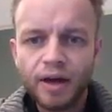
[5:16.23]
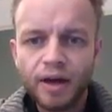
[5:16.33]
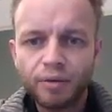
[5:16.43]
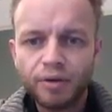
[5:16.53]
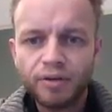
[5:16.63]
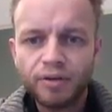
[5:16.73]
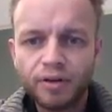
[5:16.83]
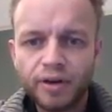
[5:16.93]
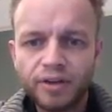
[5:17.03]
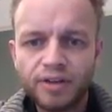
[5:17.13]
I want you to
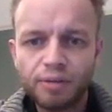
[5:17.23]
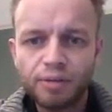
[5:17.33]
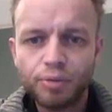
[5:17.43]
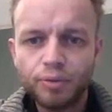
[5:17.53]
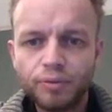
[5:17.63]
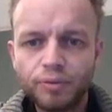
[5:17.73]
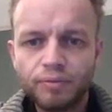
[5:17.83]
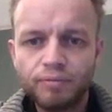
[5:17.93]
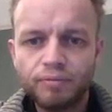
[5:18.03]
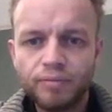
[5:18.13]
look at Istanbul,
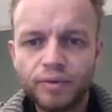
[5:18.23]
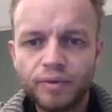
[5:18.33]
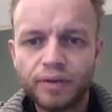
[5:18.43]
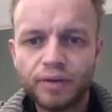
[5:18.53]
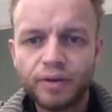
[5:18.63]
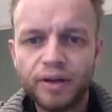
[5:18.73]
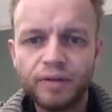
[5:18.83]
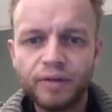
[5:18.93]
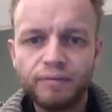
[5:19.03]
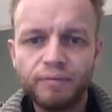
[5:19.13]
down
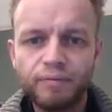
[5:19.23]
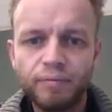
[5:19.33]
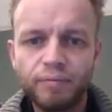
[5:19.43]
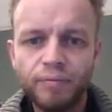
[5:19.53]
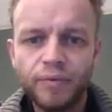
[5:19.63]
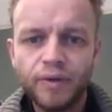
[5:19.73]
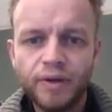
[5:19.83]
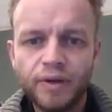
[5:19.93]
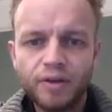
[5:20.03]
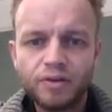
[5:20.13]
here,
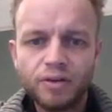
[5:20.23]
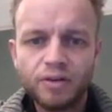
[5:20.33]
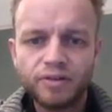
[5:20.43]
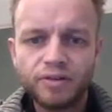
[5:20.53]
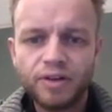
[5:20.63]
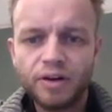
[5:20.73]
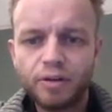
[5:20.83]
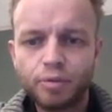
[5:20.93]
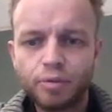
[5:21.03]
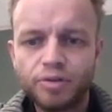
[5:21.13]
to look at star
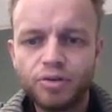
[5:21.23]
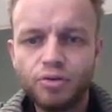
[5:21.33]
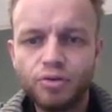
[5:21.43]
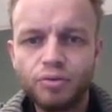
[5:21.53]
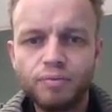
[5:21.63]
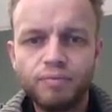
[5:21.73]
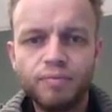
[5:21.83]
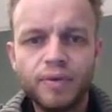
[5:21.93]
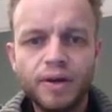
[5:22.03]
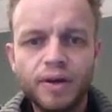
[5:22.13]
number 2
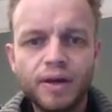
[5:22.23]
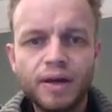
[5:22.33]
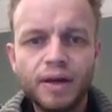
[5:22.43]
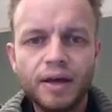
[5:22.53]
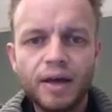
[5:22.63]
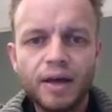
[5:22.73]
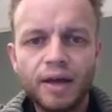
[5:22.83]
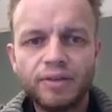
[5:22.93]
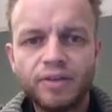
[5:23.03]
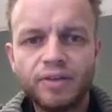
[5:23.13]

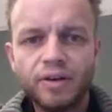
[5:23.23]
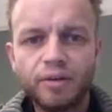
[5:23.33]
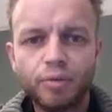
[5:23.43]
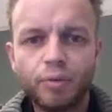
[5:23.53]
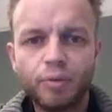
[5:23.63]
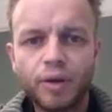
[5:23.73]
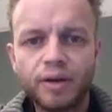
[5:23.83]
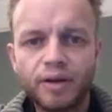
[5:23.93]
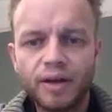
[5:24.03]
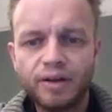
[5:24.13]
and star number 1,
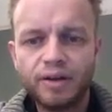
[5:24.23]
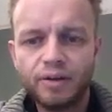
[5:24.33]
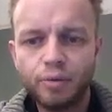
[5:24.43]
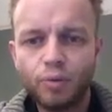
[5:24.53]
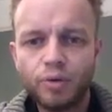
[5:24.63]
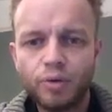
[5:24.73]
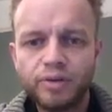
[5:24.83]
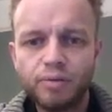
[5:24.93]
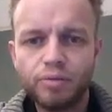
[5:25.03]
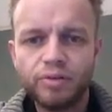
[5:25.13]
and tell me what
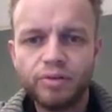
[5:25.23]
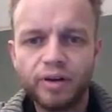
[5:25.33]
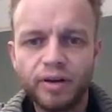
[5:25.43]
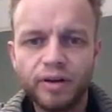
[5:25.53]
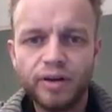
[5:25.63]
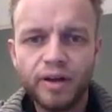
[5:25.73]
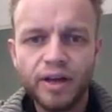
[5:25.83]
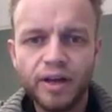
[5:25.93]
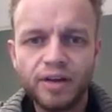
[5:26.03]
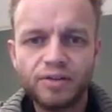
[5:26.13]
temperature
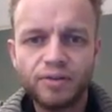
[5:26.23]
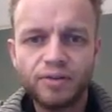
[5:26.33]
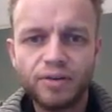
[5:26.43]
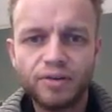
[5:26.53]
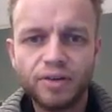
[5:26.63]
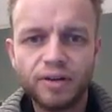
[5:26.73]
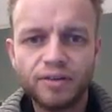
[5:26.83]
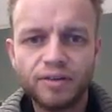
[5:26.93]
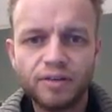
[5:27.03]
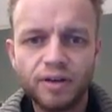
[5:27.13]
each of those
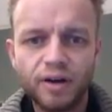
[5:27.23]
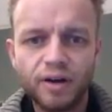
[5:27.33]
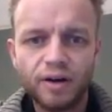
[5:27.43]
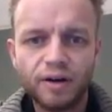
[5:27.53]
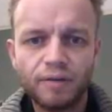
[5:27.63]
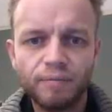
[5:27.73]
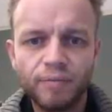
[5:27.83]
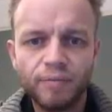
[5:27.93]
sites are.